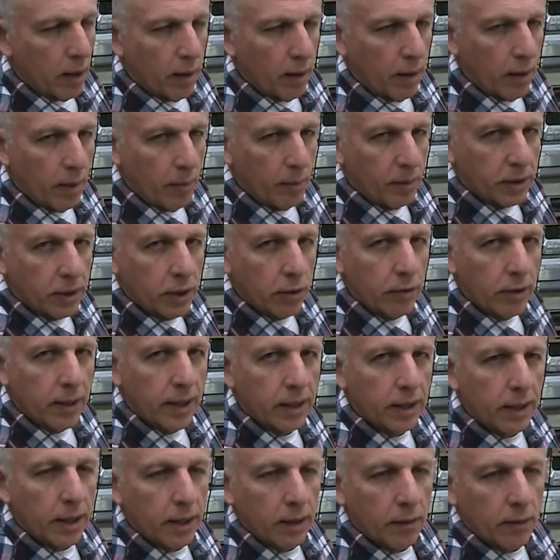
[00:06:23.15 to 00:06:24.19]
material
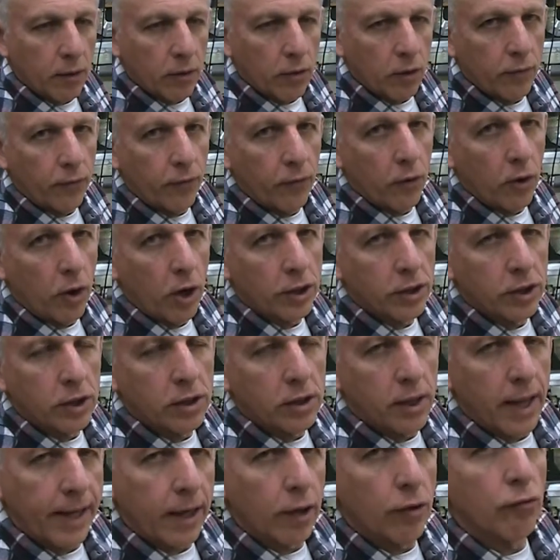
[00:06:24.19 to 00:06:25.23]
that causes
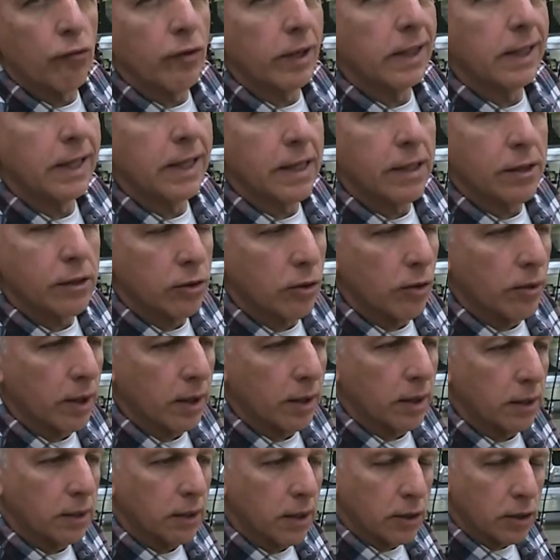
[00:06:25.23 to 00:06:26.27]
like a release so that
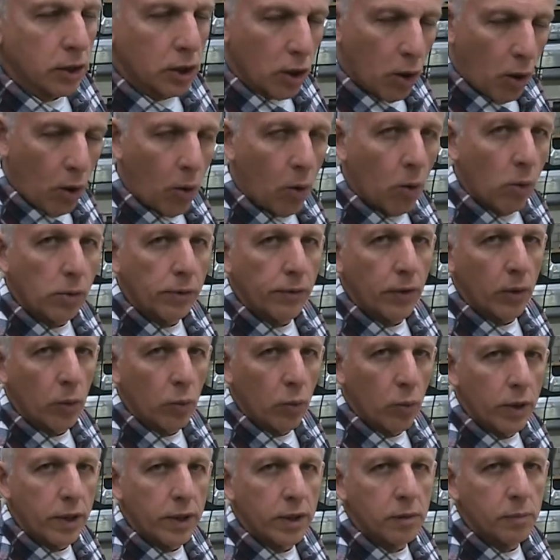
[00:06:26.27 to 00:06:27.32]
it doesn't hold the
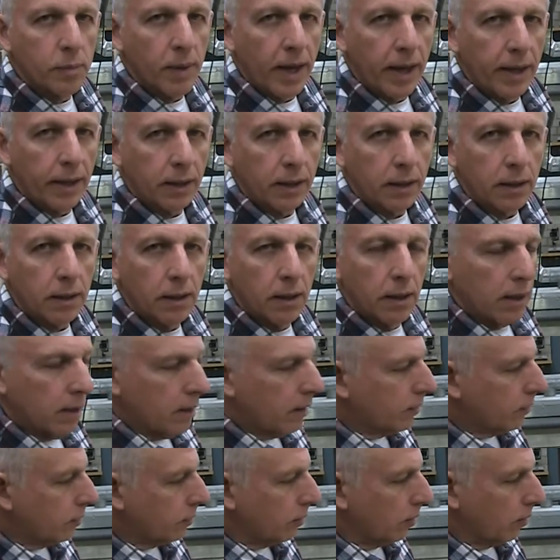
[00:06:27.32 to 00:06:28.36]
wood as badly.
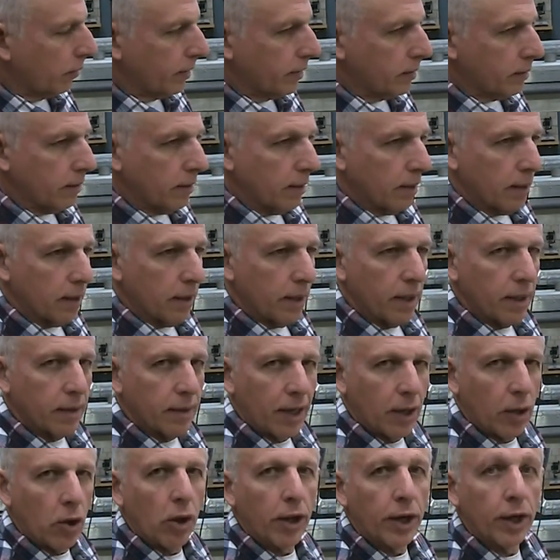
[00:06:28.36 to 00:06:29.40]
So
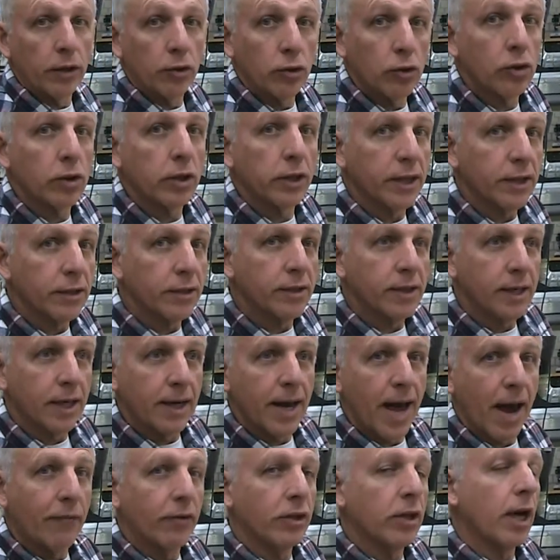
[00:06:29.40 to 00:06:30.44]
they call it, usually you'll see it
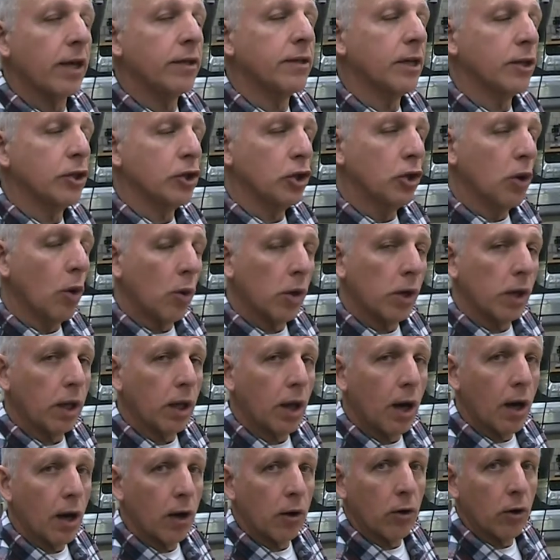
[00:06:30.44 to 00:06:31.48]
advertised as no
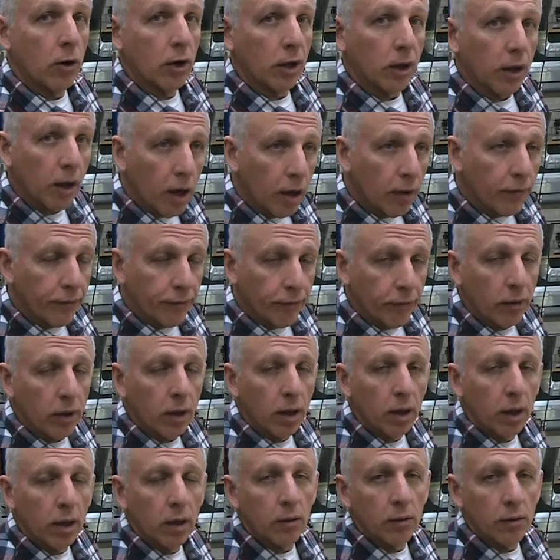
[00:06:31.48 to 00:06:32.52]
clog or clog
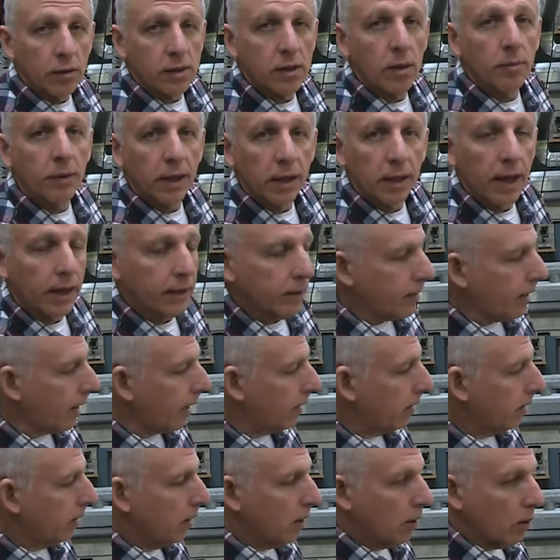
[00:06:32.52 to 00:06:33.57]
free or something like that,
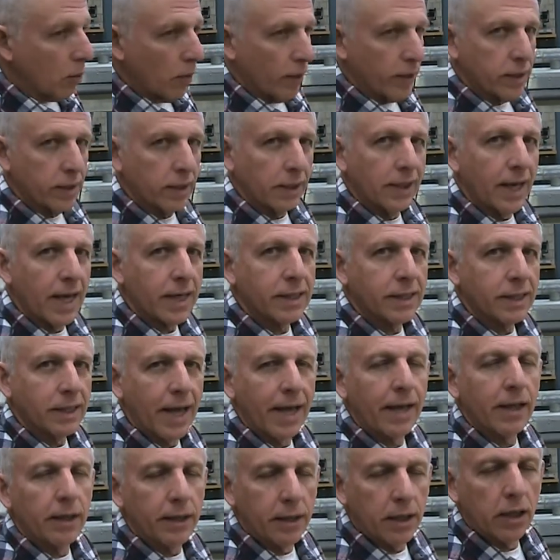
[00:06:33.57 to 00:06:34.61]
where it's less
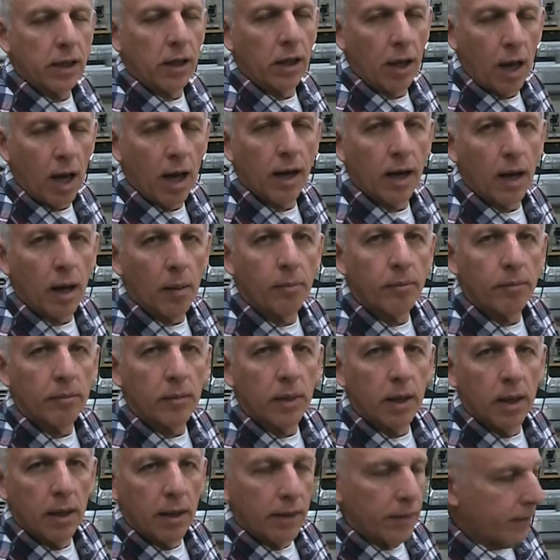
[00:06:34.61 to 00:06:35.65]
likely to clog up
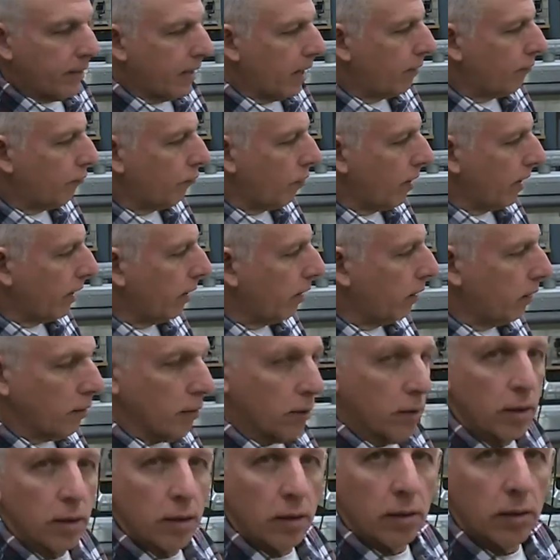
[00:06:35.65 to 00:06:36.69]
than regular
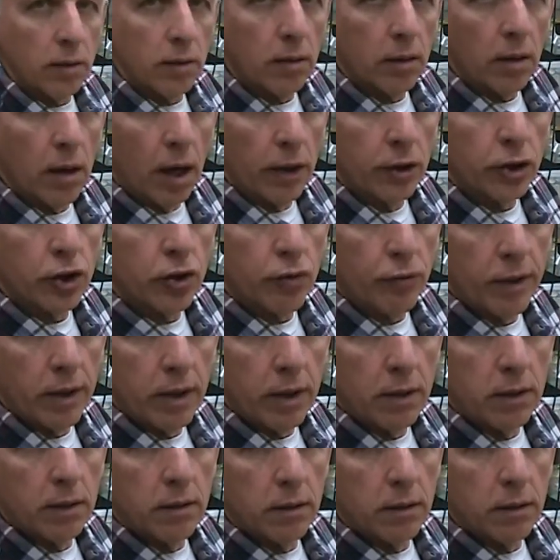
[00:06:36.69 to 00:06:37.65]
untreated